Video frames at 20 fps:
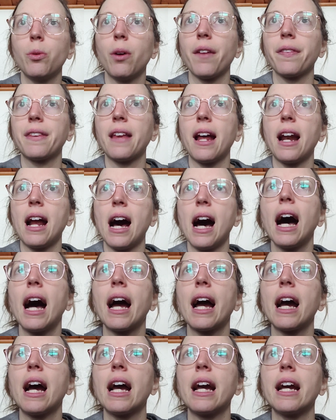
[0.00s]
want that
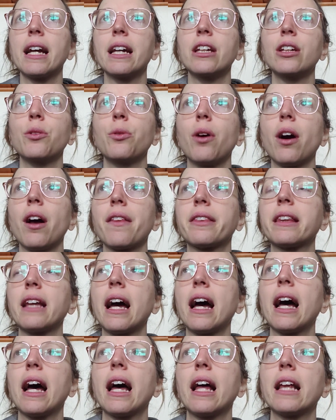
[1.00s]
high, you want
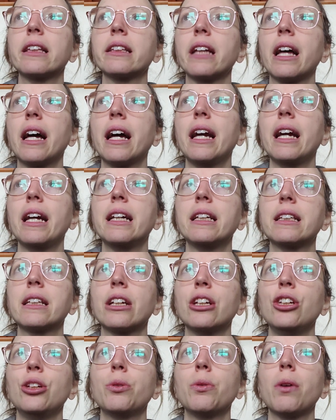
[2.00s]
that,
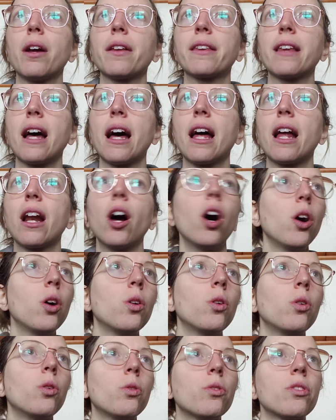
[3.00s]

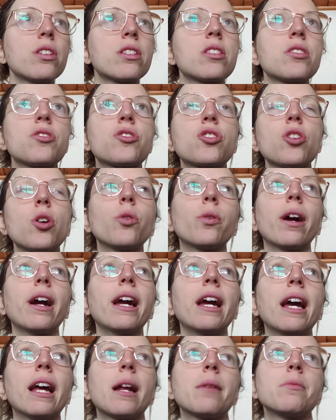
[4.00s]
oh, this is so
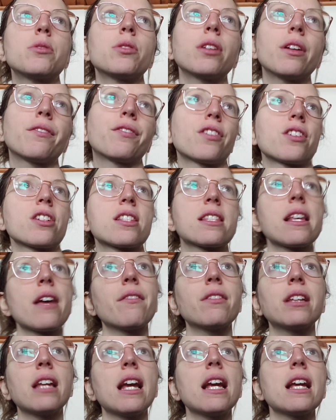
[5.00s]
great, and I'm doing it for
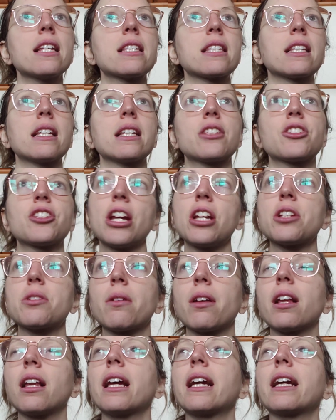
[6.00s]
7 days, and it
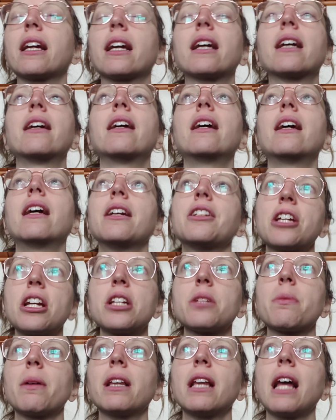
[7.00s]

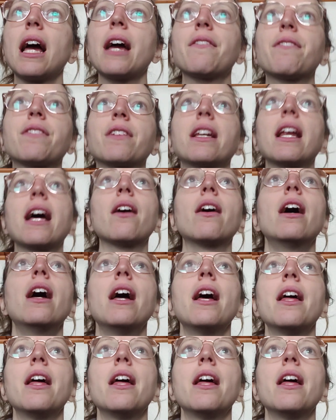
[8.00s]
changed my life, and now,